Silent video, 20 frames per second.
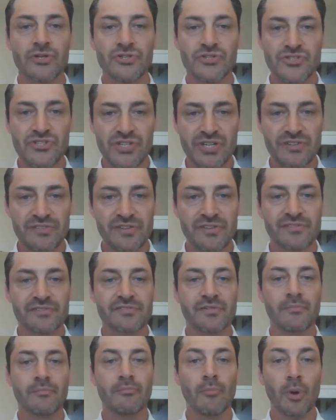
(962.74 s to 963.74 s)

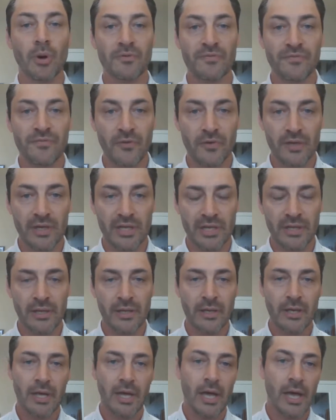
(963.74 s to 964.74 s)
Jesus more fully.
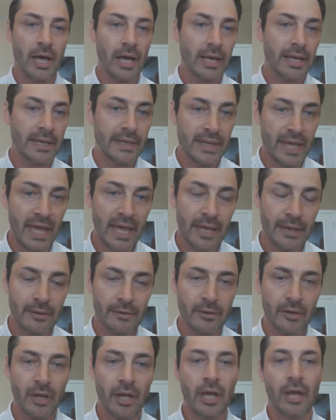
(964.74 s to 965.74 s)
Again,
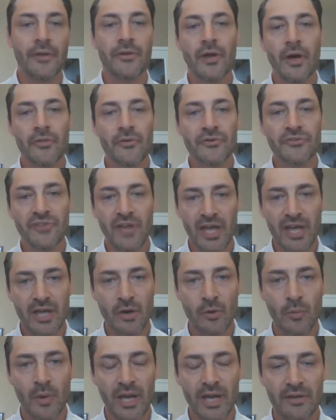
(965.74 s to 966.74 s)
another
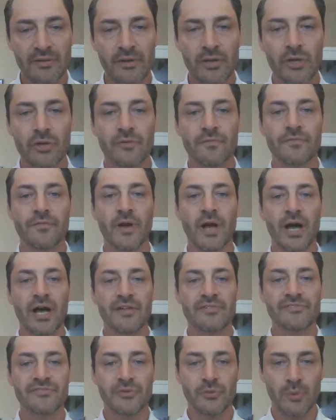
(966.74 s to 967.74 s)
takeaway for
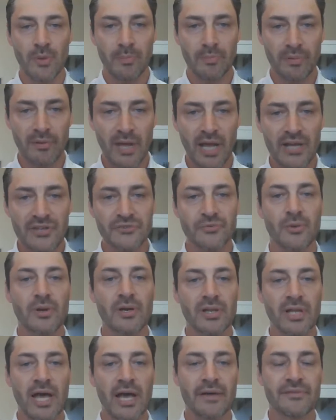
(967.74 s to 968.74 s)
us to apply to our
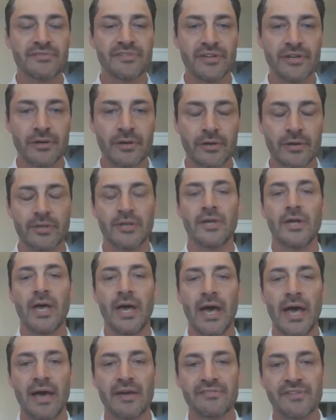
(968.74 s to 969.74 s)
lives here
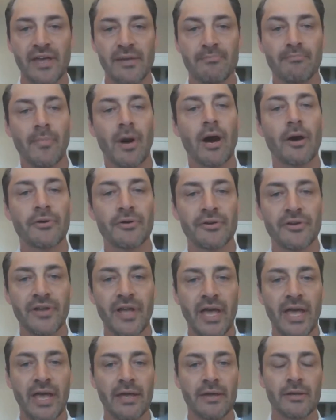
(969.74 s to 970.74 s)
as a modern
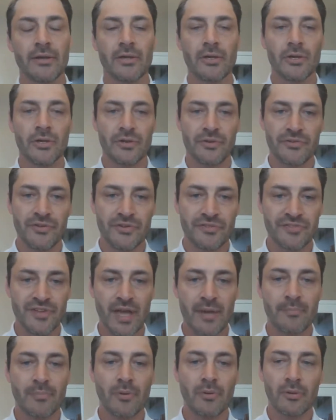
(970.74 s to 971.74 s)
day
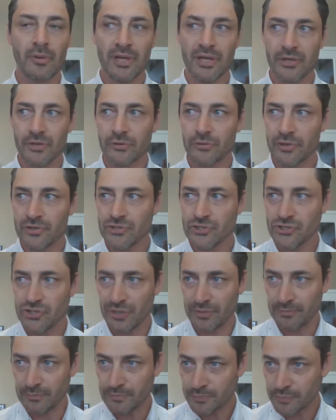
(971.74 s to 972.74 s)
disciple and
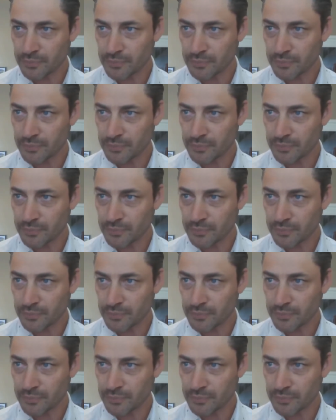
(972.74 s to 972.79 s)
Christian.